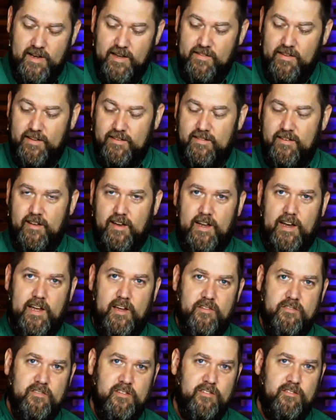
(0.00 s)
And that's not
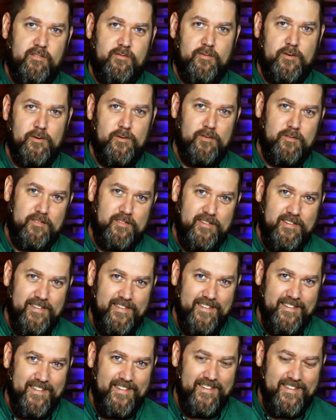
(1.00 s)
how Jesus rolls.
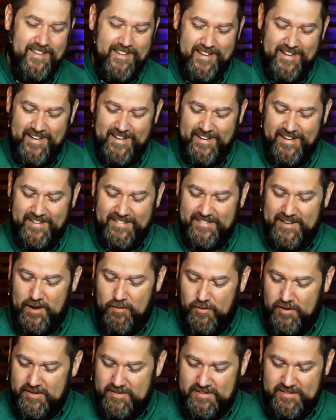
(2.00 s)
That's
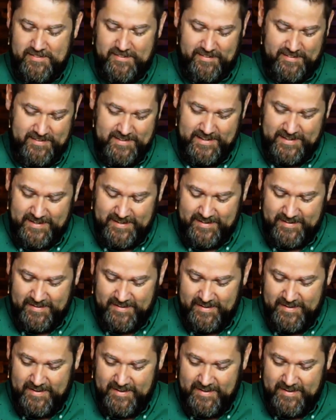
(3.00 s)
not what Jesus did.